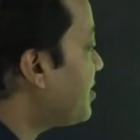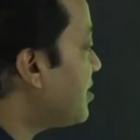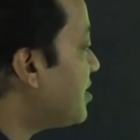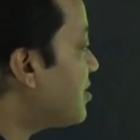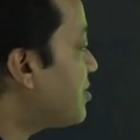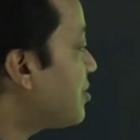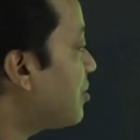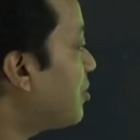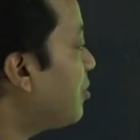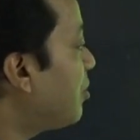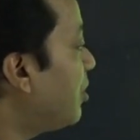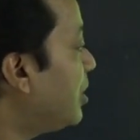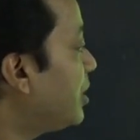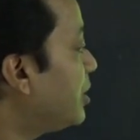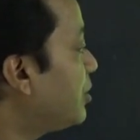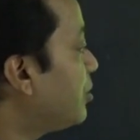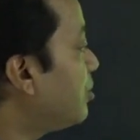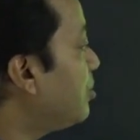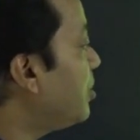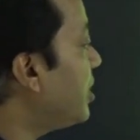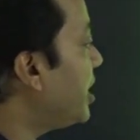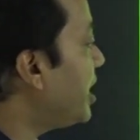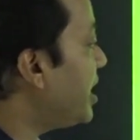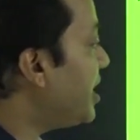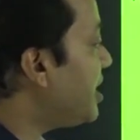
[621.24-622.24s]
is equal
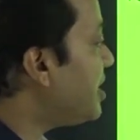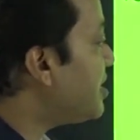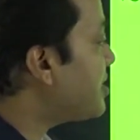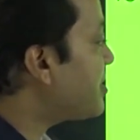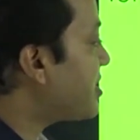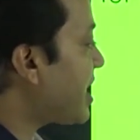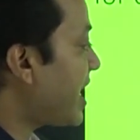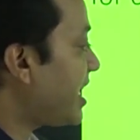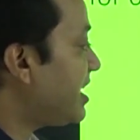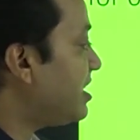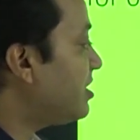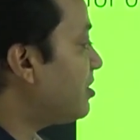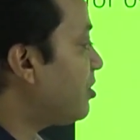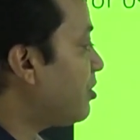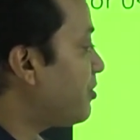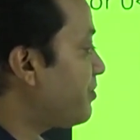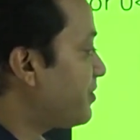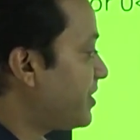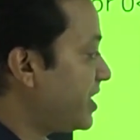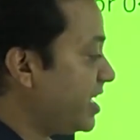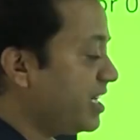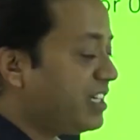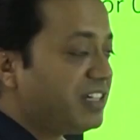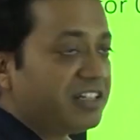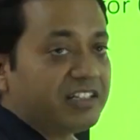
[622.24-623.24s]
to a sin of
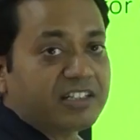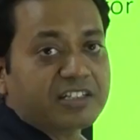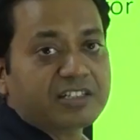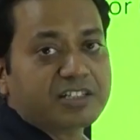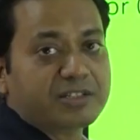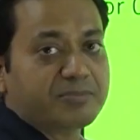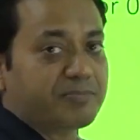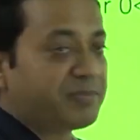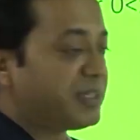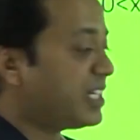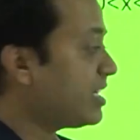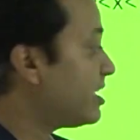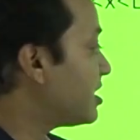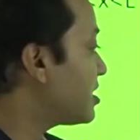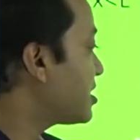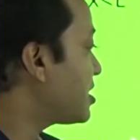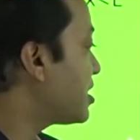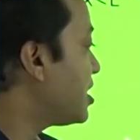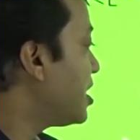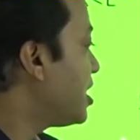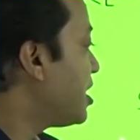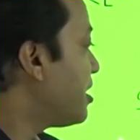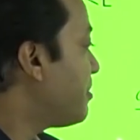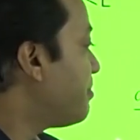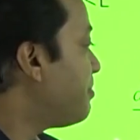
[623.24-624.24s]
kx plus
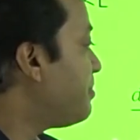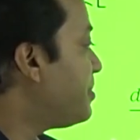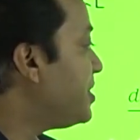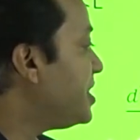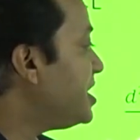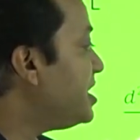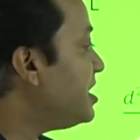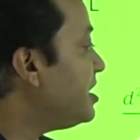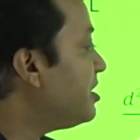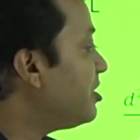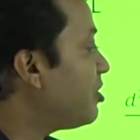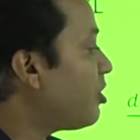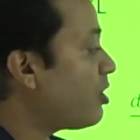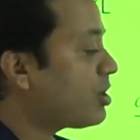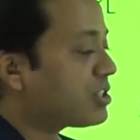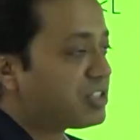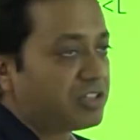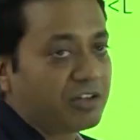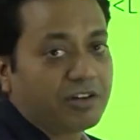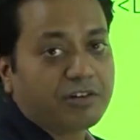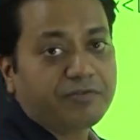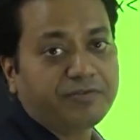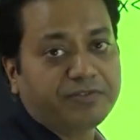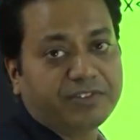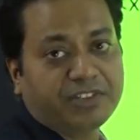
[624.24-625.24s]
b cos
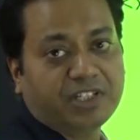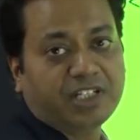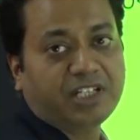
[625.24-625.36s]
of